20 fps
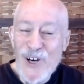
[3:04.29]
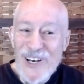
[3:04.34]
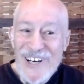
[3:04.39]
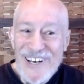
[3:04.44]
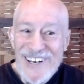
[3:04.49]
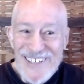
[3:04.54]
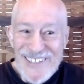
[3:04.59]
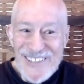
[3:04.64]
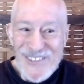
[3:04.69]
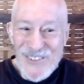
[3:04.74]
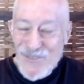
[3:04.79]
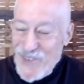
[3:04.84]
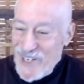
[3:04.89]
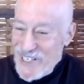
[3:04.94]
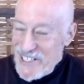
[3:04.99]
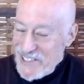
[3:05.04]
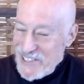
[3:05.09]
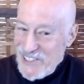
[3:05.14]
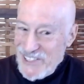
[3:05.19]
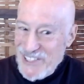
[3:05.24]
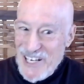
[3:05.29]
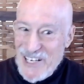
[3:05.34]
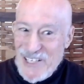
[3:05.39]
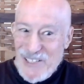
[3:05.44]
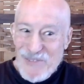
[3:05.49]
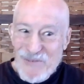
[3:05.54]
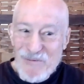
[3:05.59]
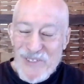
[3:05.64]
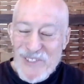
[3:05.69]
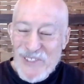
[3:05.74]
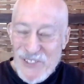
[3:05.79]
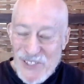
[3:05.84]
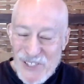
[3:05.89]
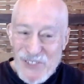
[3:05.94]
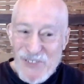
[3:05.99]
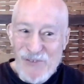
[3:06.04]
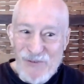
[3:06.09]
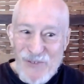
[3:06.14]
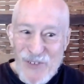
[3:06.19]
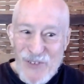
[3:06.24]
to what extent was
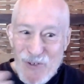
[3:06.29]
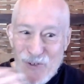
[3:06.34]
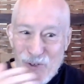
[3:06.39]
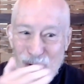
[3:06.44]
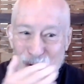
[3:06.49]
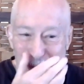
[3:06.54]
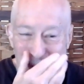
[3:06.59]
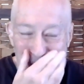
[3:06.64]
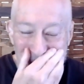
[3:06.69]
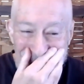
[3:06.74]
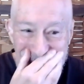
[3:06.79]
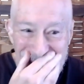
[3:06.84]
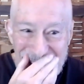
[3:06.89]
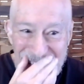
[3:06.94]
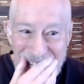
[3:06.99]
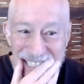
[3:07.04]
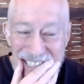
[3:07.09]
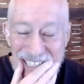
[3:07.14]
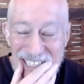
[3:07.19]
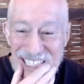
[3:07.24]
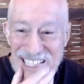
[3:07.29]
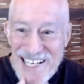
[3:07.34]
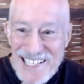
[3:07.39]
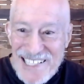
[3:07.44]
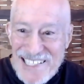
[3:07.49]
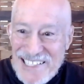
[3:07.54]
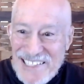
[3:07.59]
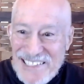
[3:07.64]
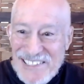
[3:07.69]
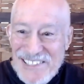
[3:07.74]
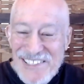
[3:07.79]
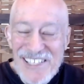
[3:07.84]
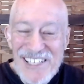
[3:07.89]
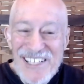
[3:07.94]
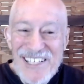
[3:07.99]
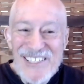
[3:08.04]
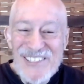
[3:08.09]
this fueled by psychedelics?